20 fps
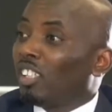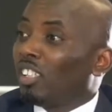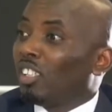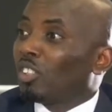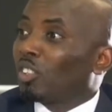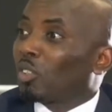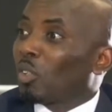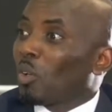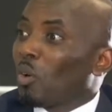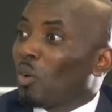
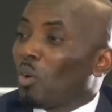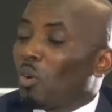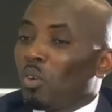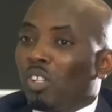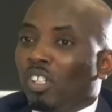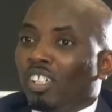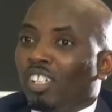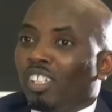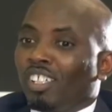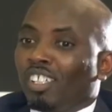So
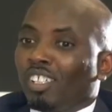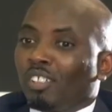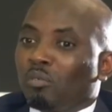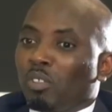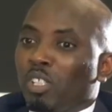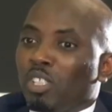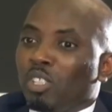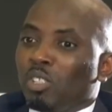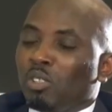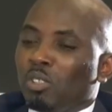
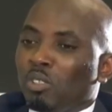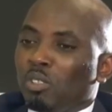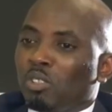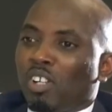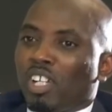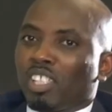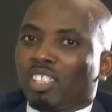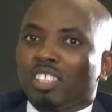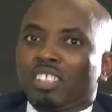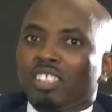when you look
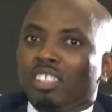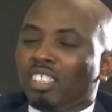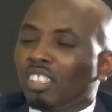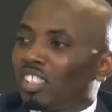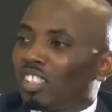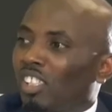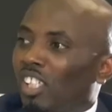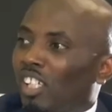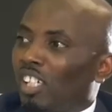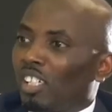at a
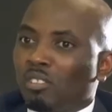teacher